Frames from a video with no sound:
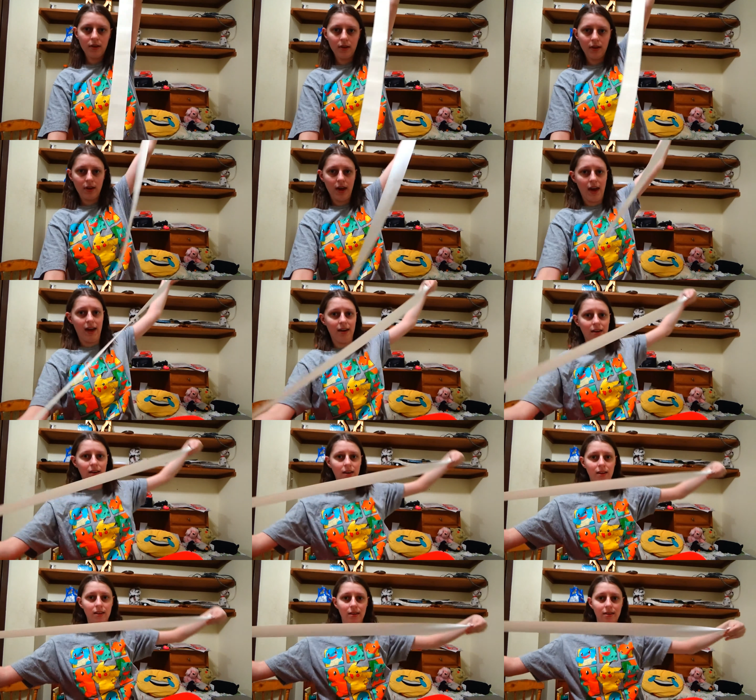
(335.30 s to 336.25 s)
Okay,
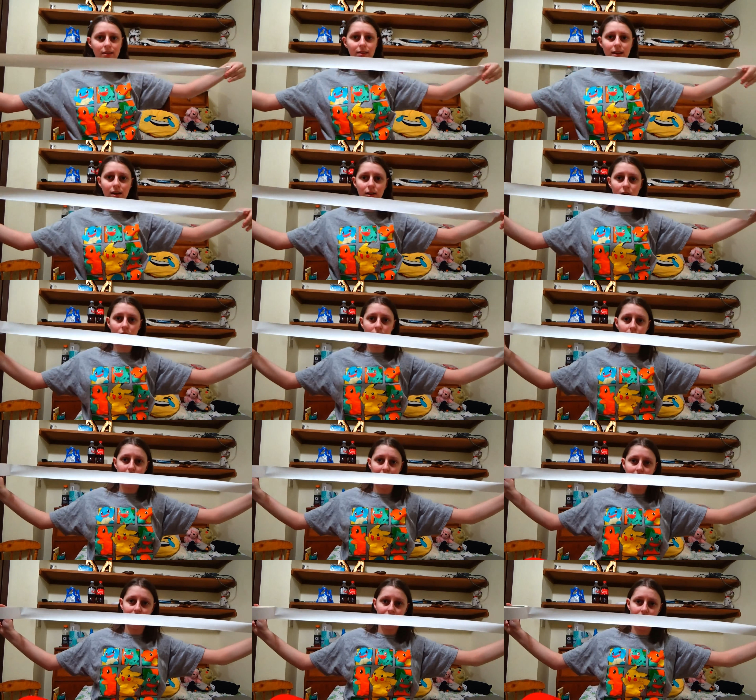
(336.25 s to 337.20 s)
this is how long
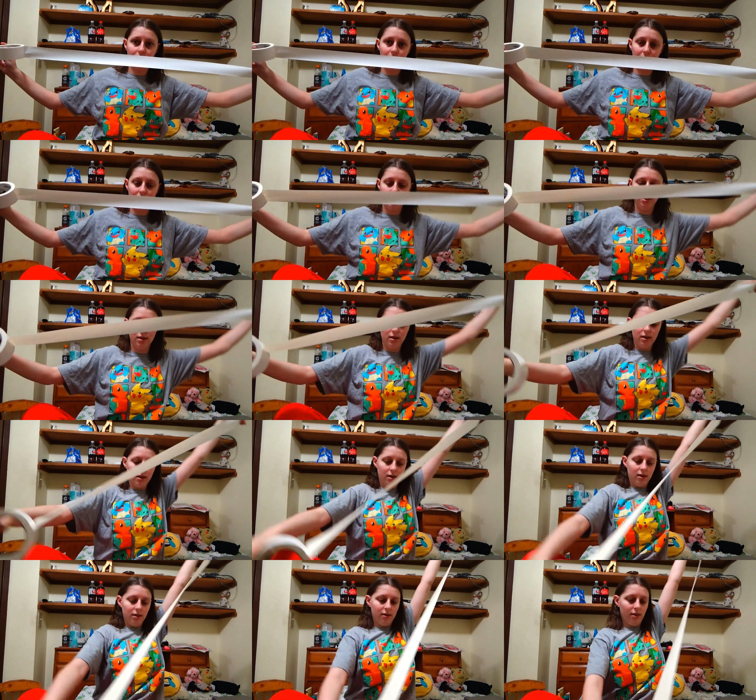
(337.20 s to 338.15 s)
mine's going to be.
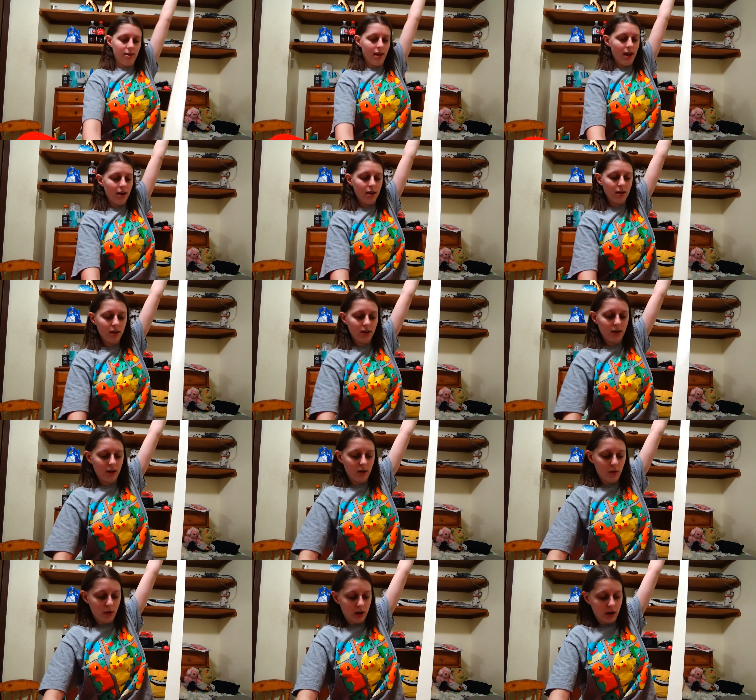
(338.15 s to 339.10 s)
So then you're
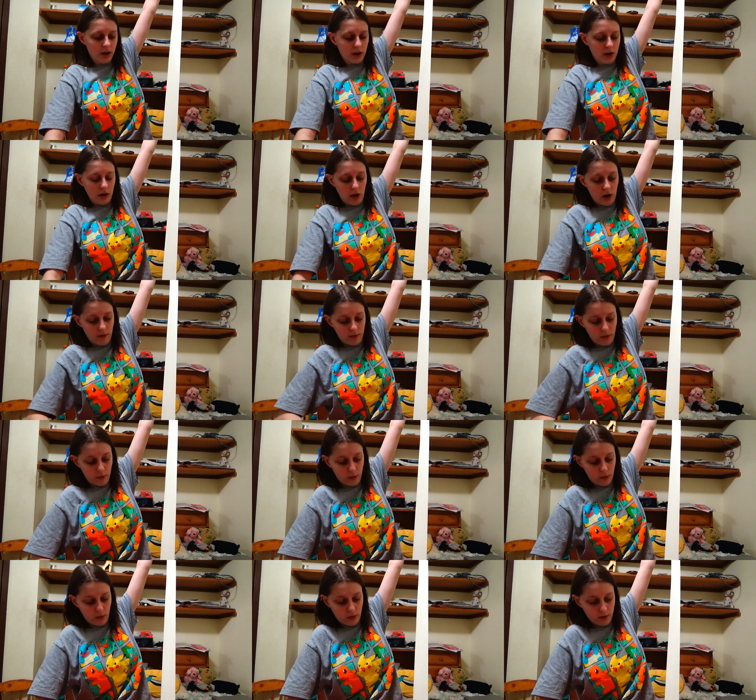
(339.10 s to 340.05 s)
going to want to cut it off the
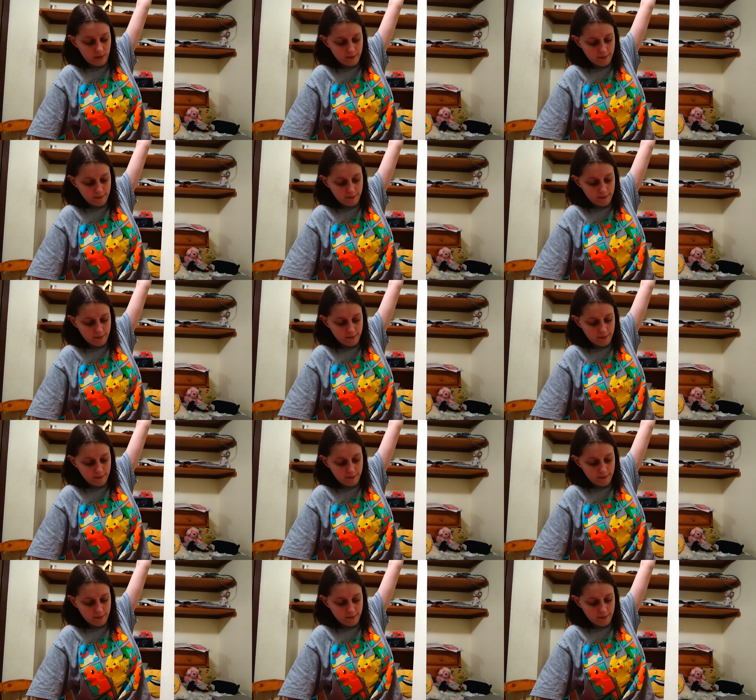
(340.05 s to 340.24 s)
roll.